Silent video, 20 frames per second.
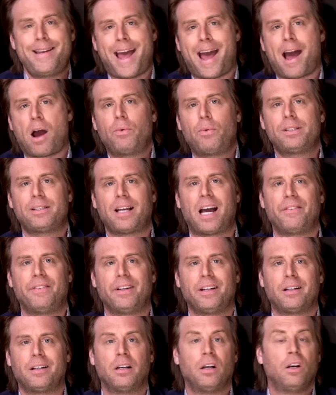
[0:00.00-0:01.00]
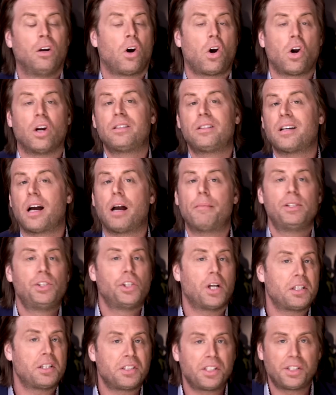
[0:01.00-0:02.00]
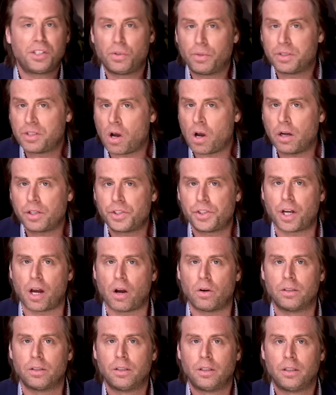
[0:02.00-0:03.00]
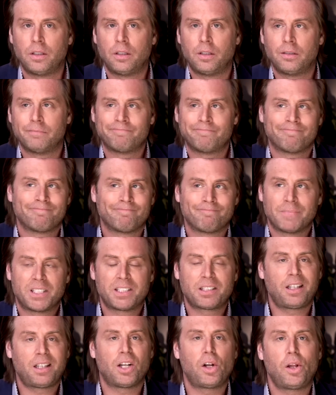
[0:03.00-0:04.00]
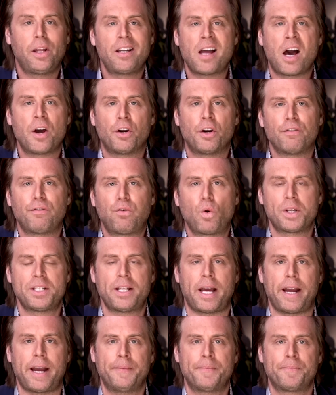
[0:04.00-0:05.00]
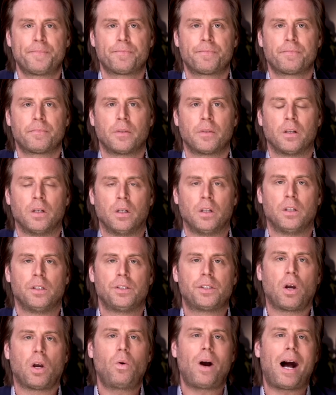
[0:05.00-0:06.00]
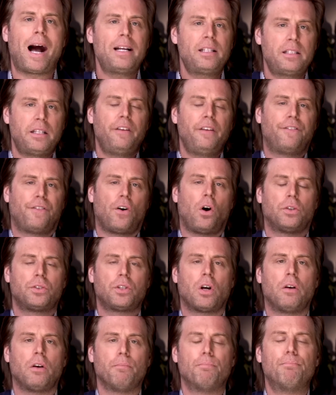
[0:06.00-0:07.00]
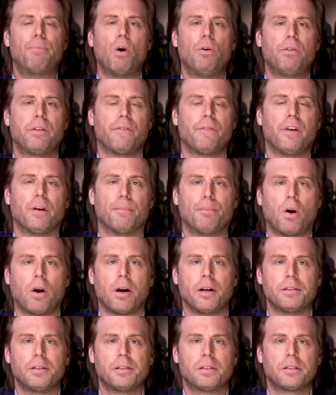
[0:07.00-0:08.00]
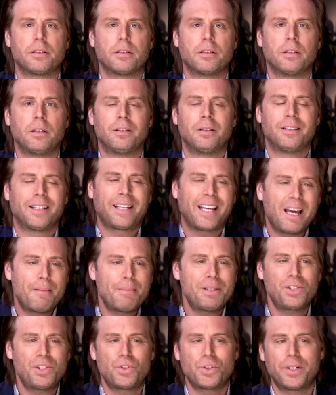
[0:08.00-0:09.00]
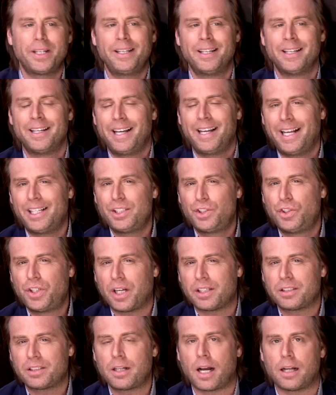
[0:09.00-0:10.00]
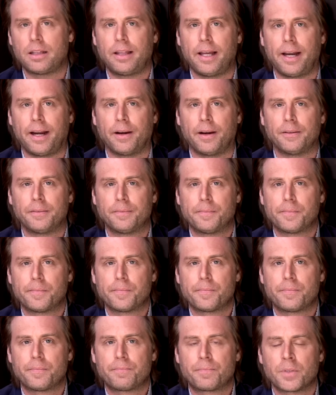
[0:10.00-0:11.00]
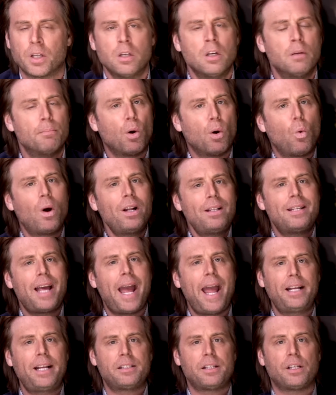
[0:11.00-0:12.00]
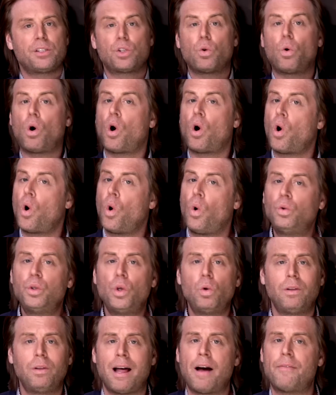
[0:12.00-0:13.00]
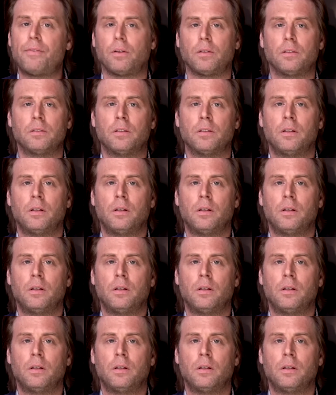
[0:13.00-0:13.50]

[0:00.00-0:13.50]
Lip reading: now is having a hard time adjusting to a talk show. It's clearly not her forte. So I see fault on both of their parts. The chemistry is just not there. But what takes this to a whole new level